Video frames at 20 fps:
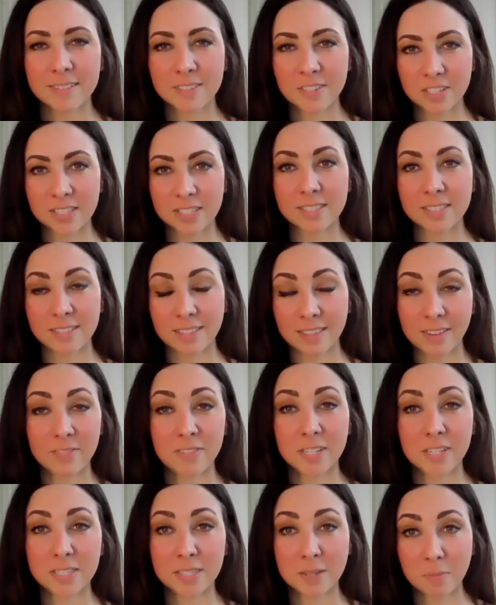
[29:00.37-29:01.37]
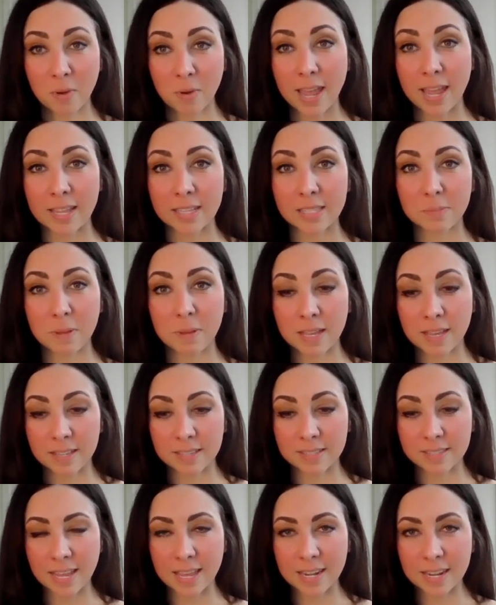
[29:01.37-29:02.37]
Just lifted some weights,
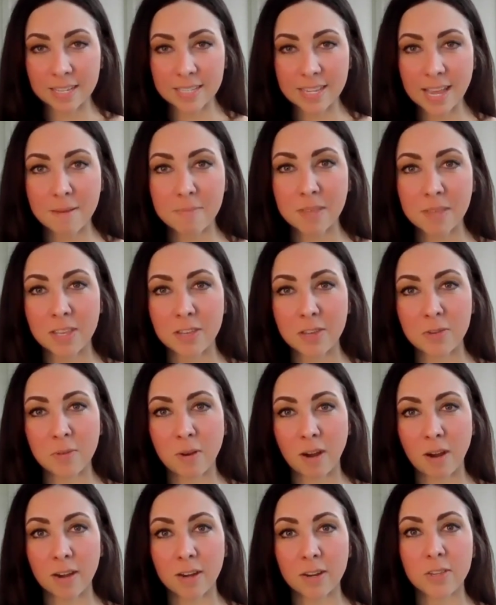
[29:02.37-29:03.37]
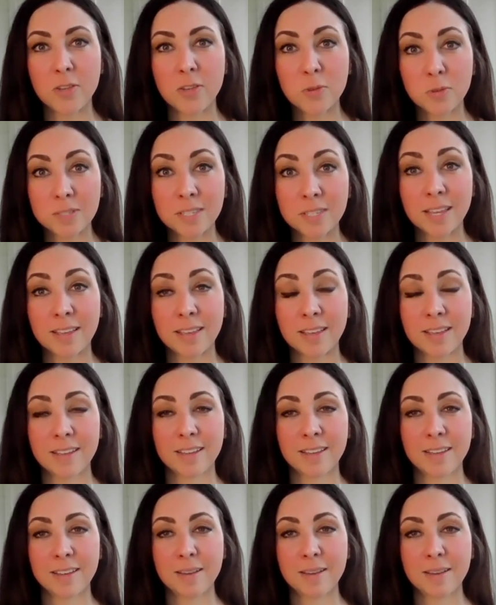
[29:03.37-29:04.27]
because anytime that you are using